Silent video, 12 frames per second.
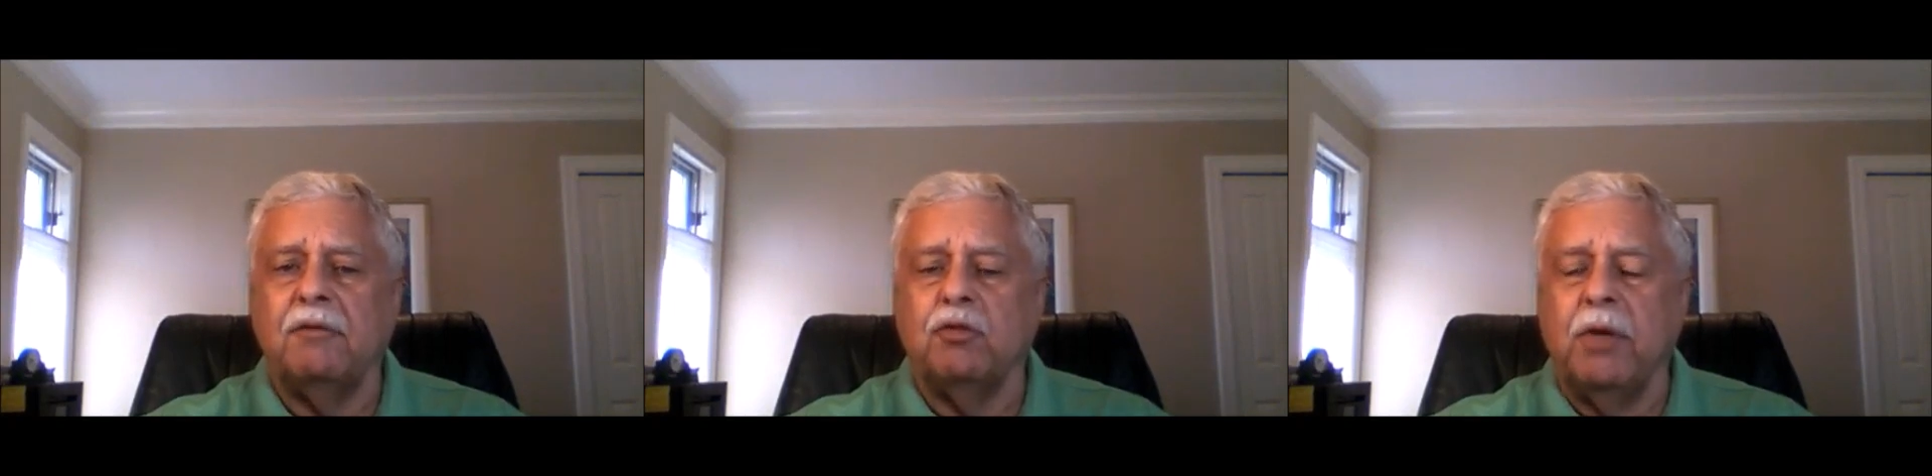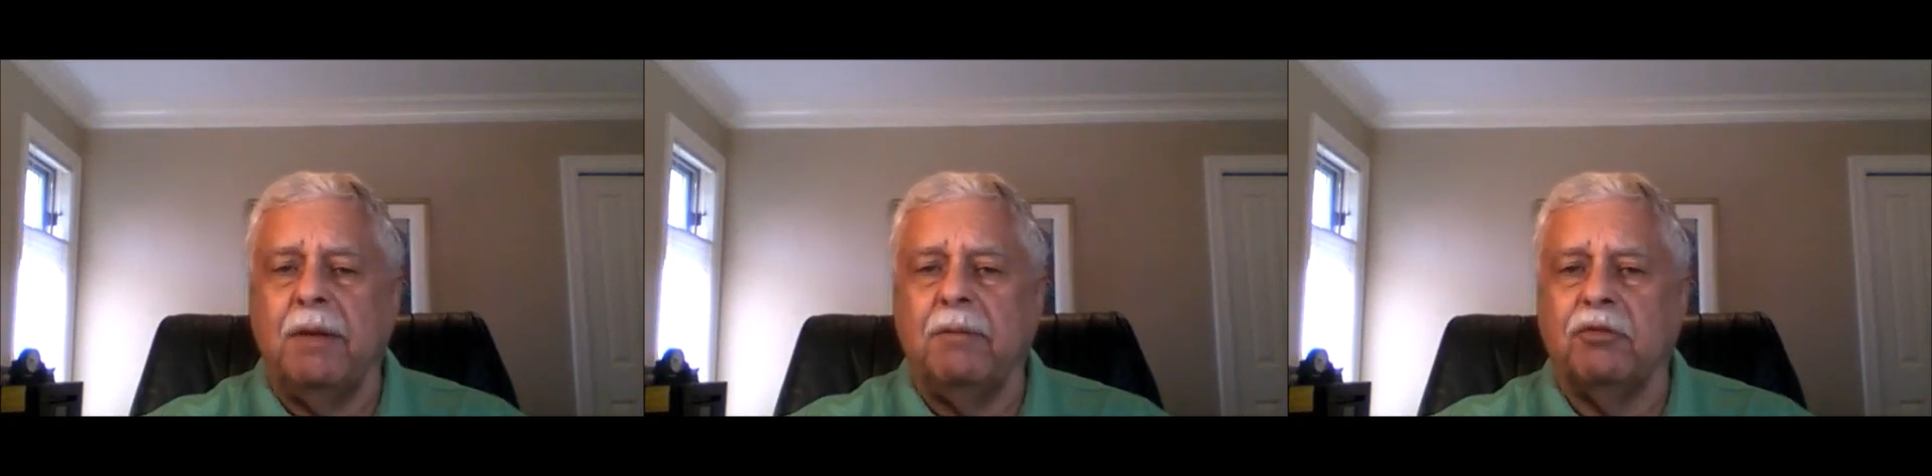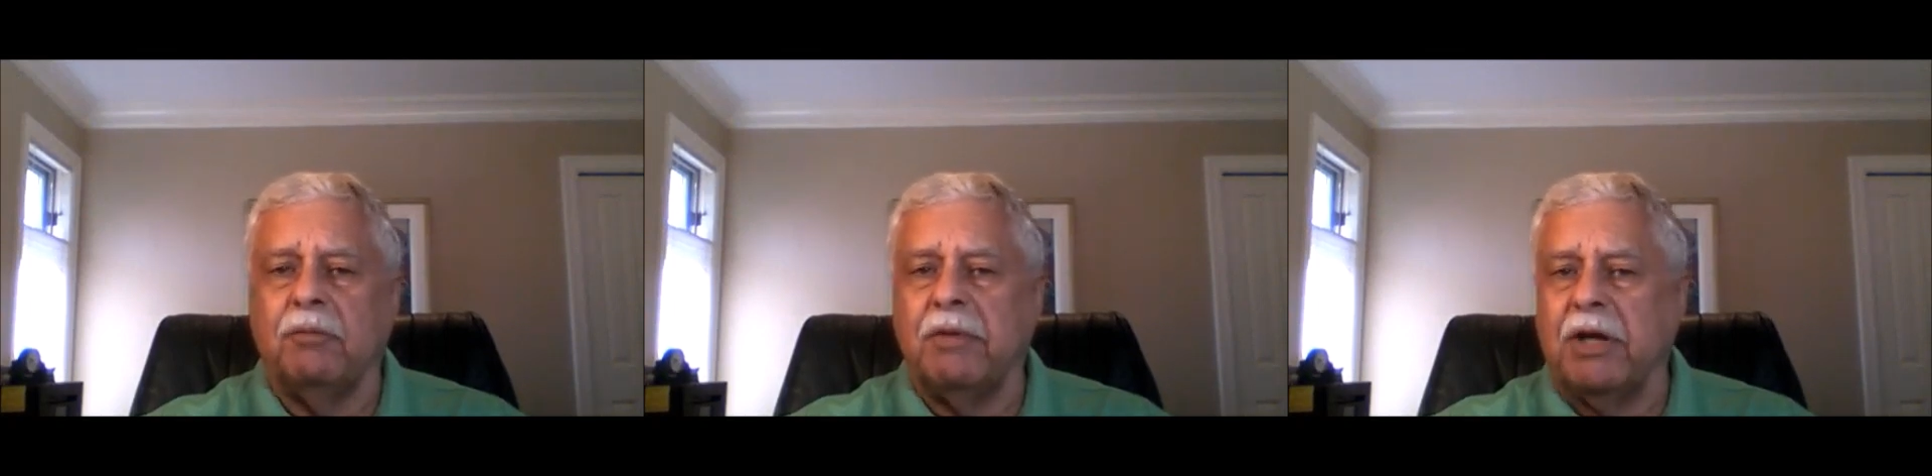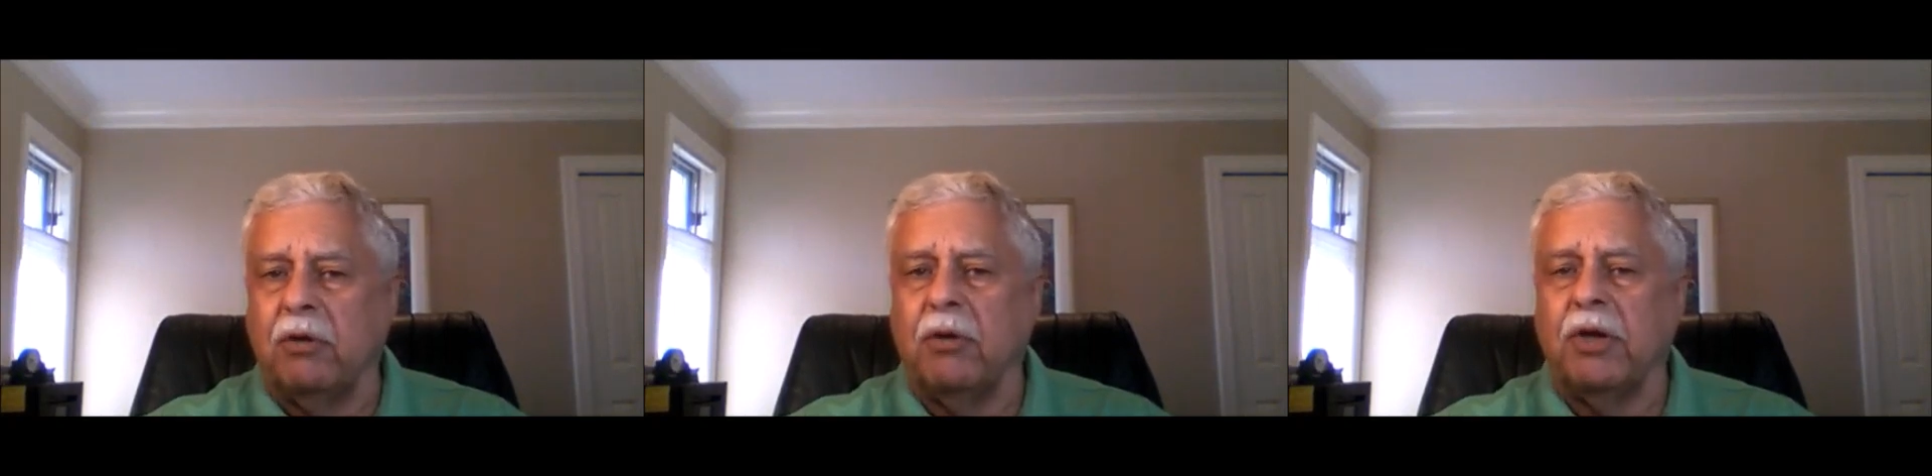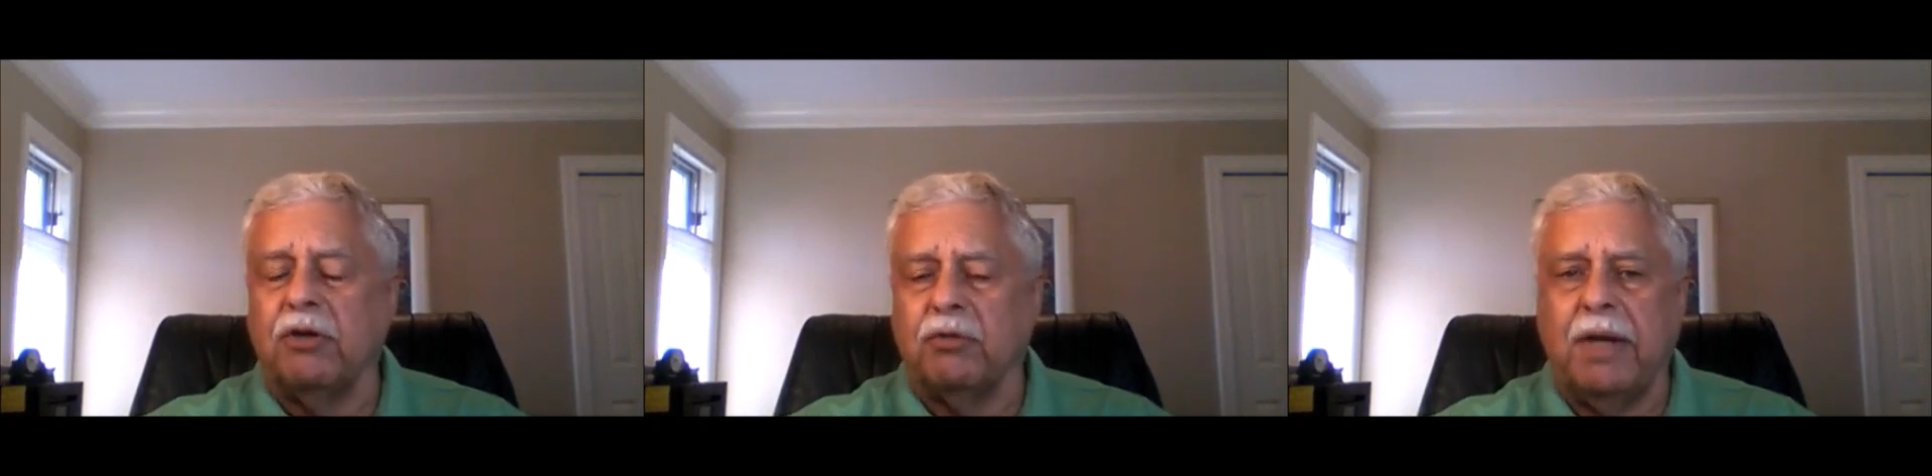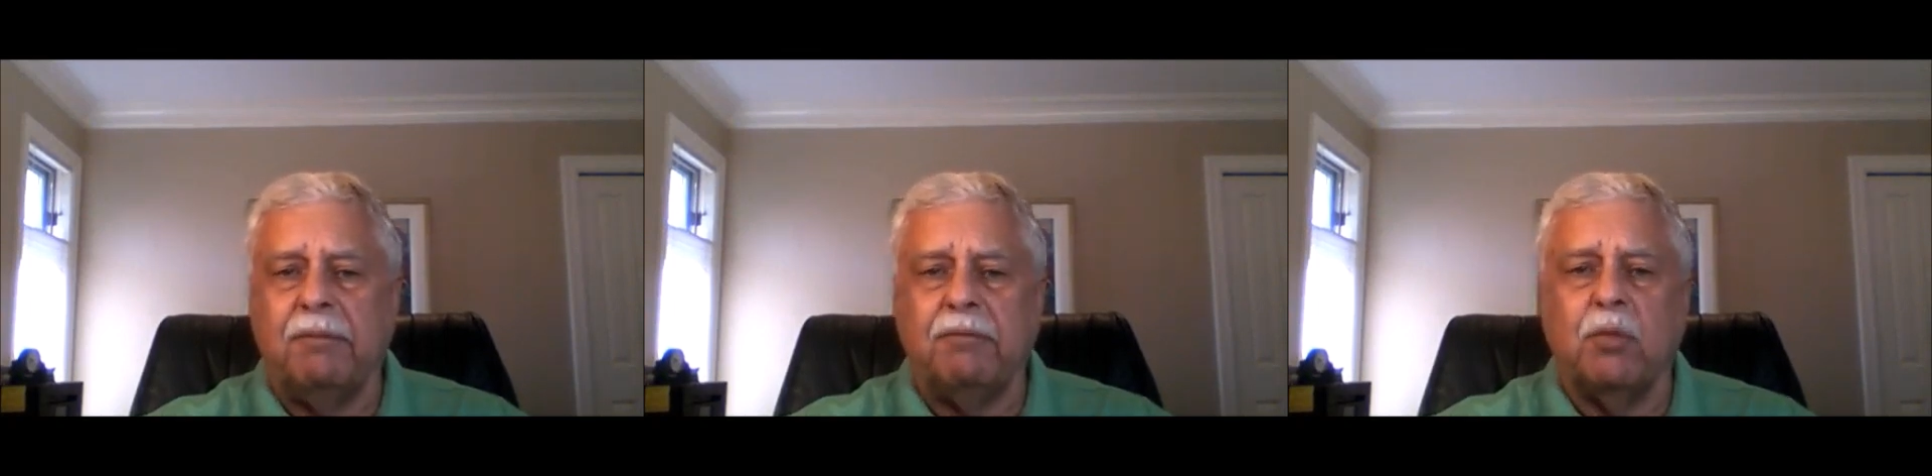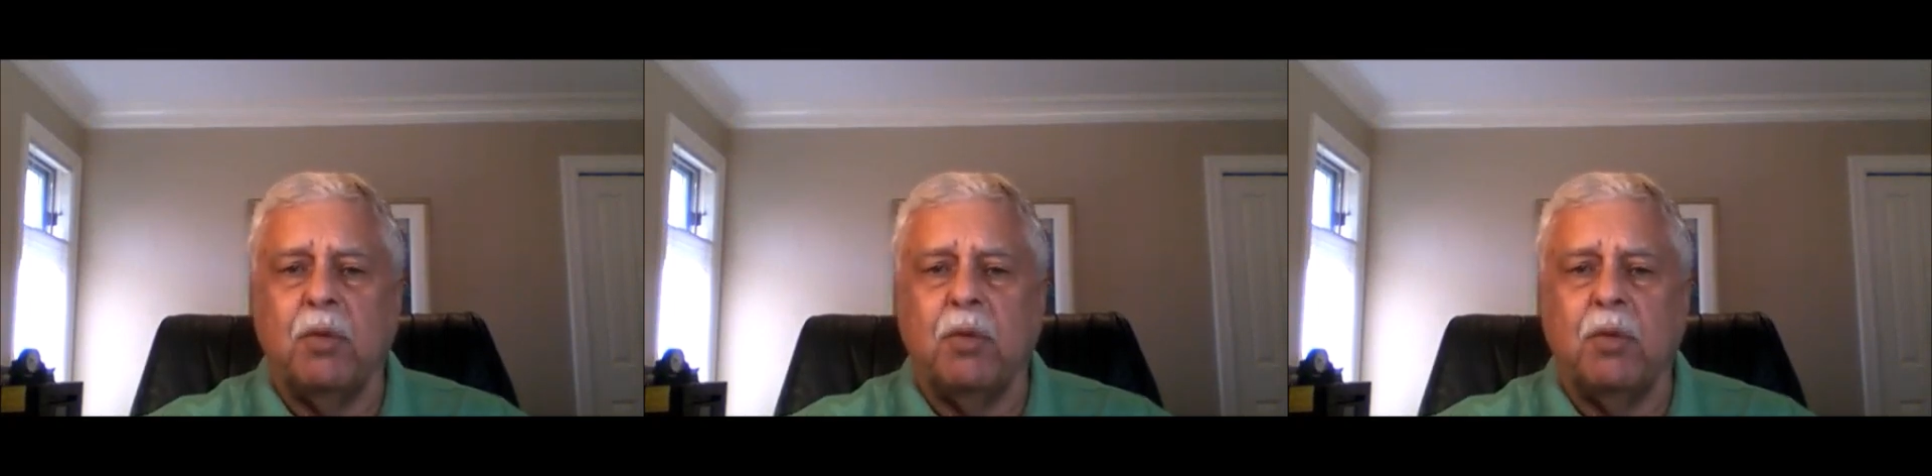dreams, in recurring dreams,